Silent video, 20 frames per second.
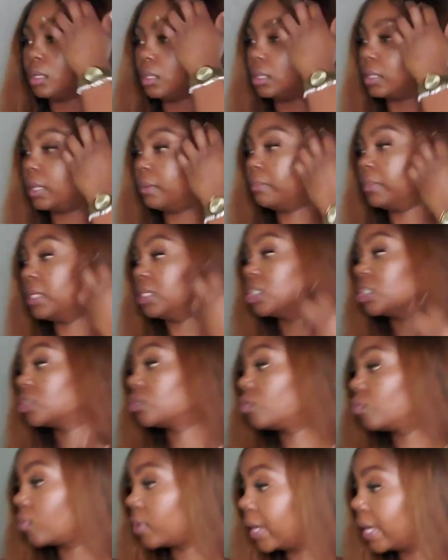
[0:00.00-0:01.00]
let me just
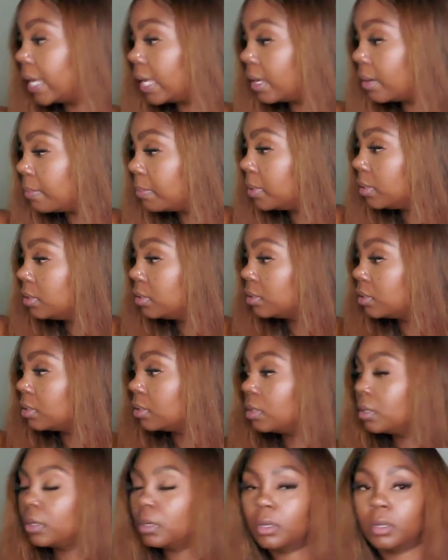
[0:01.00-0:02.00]
grab,
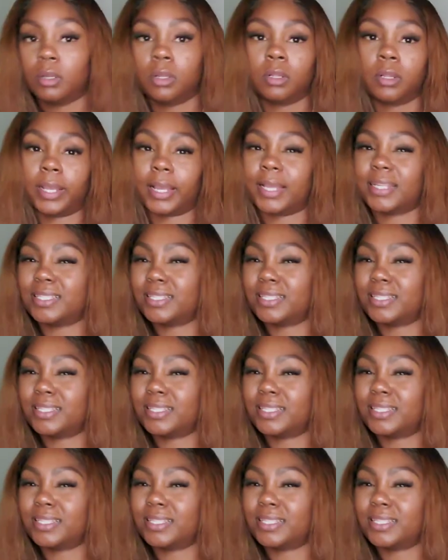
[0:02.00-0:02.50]
like I